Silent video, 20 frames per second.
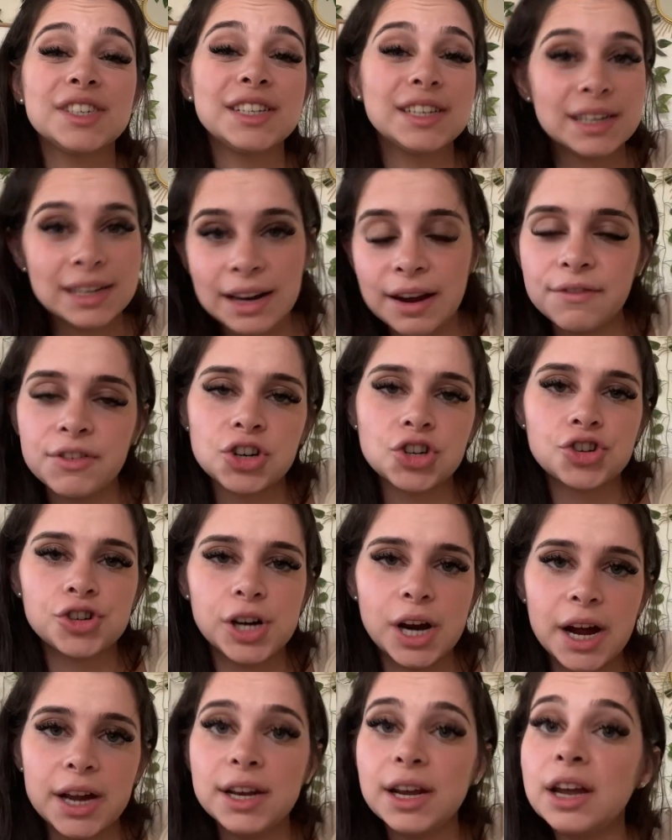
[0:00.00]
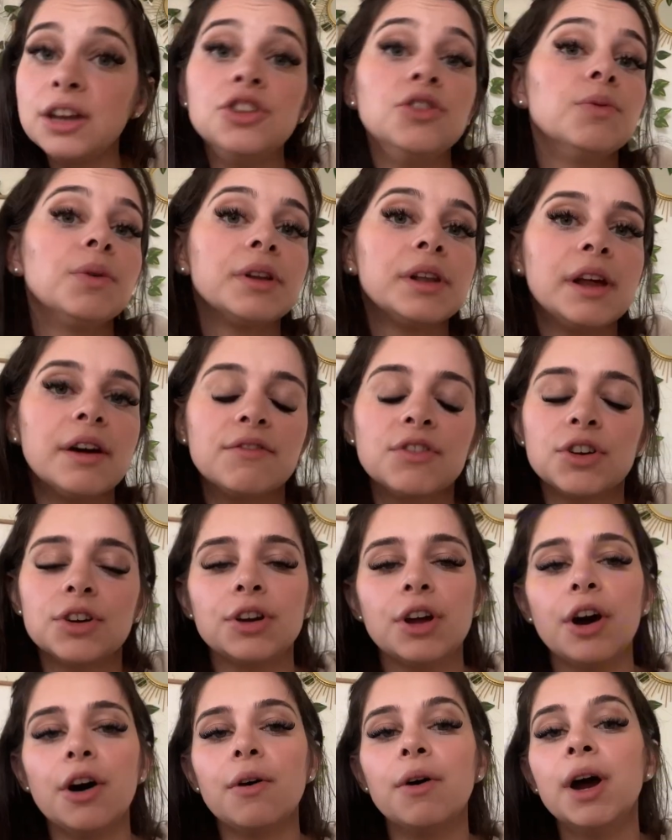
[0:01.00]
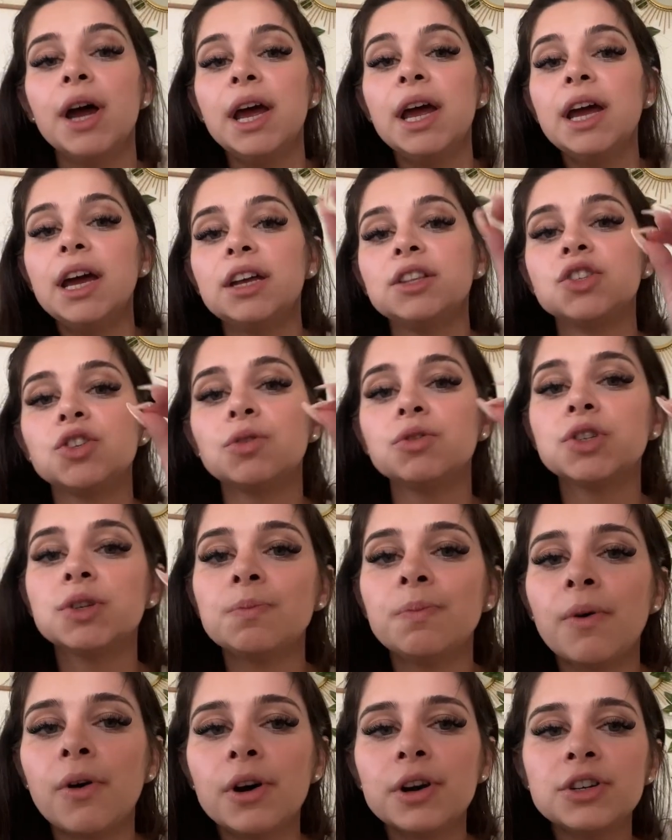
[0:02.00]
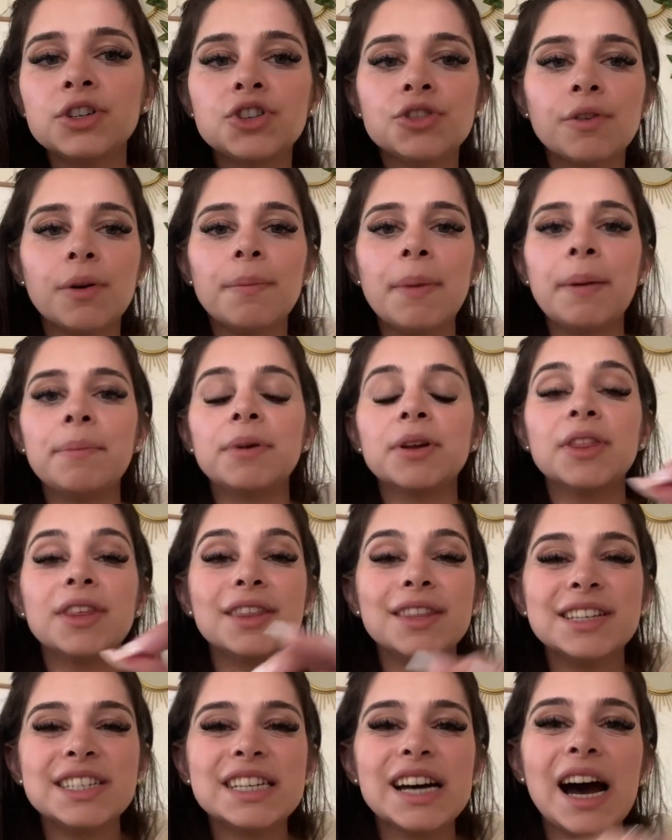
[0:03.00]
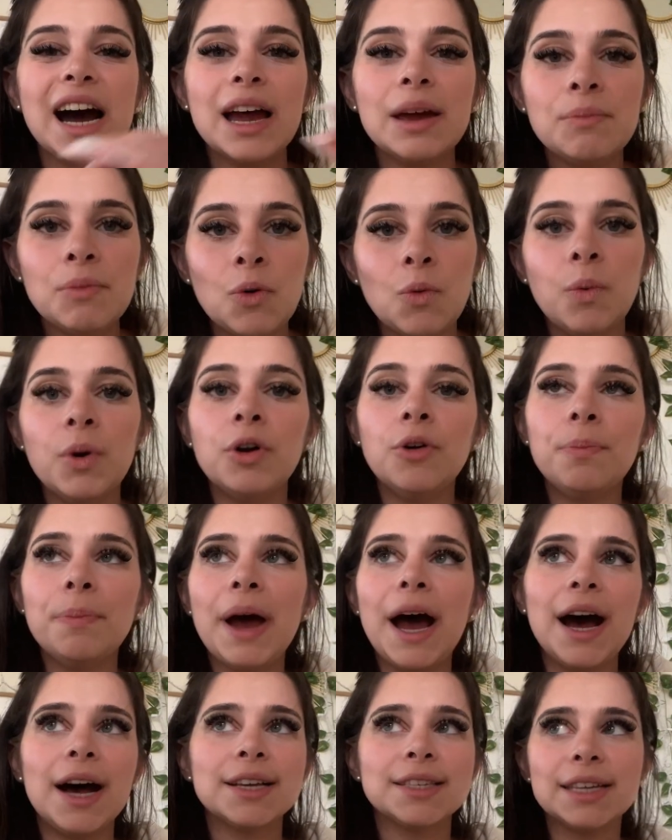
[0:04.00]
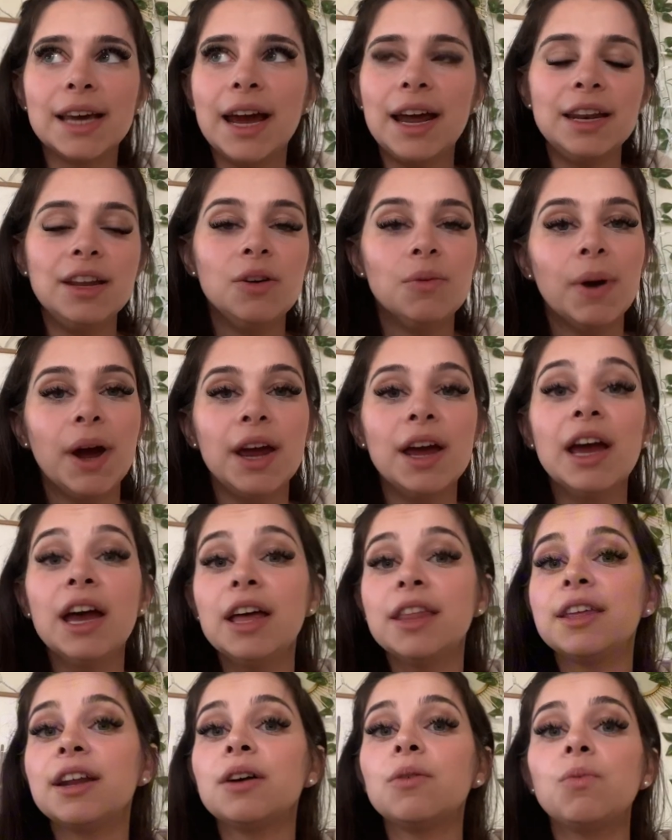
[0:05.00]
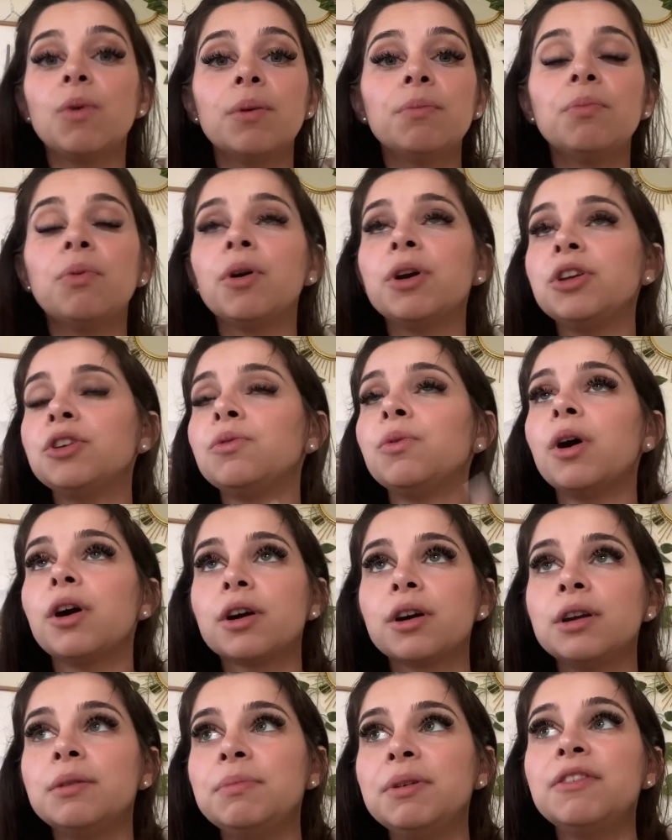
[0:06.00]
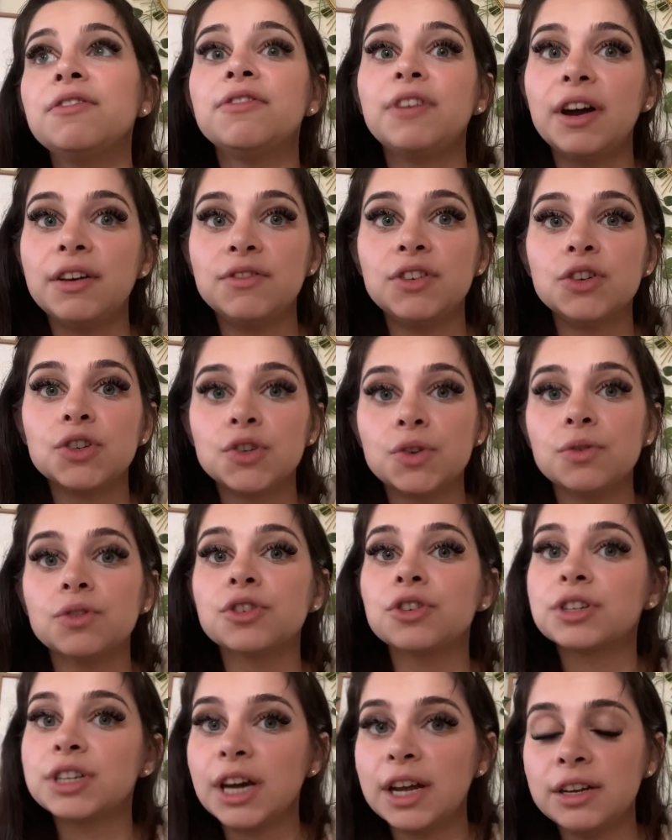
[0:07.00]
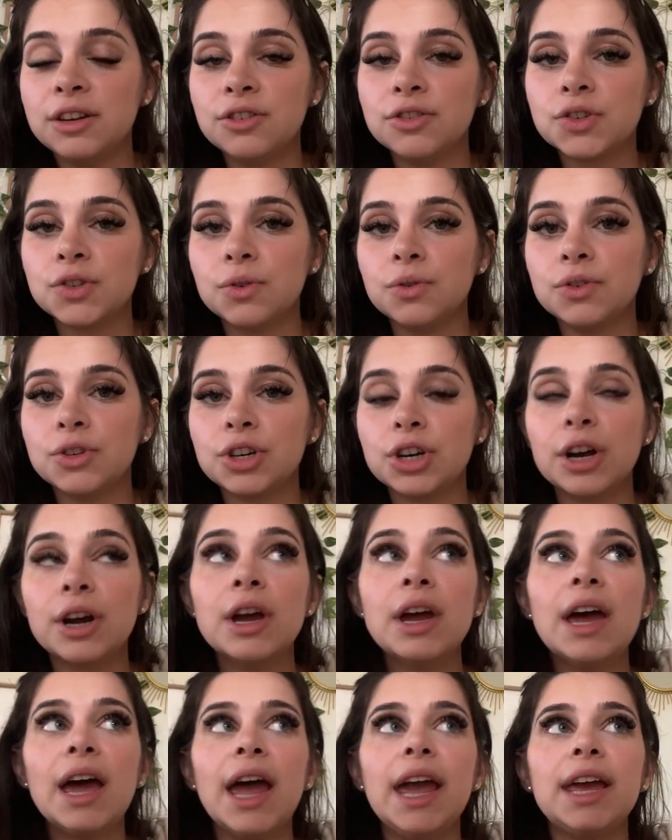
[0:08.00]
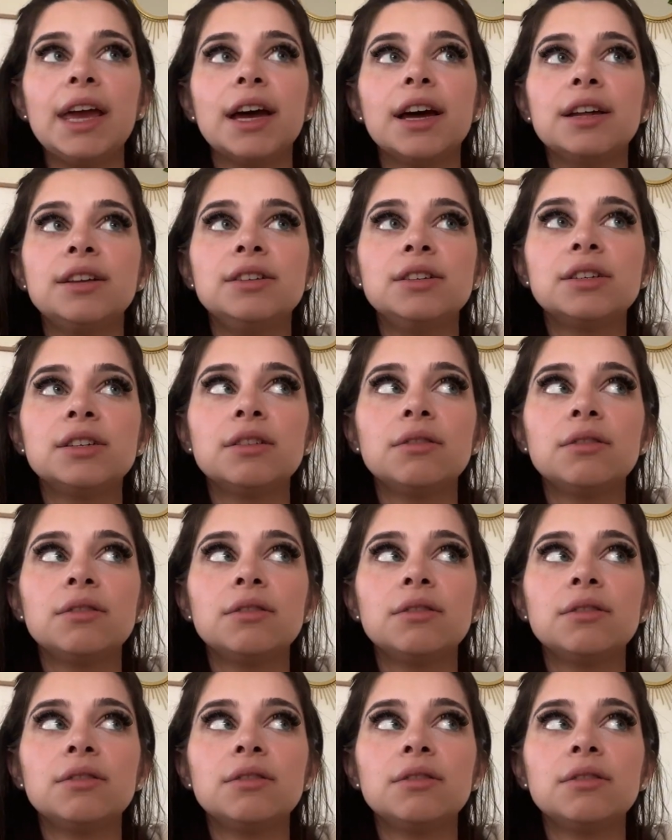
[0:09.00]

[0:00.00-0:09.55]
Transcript: never tried and you will never know. And so it's important to remember that the time will pass anyway, that at one point you are going to be 5 years older, 10 years older, and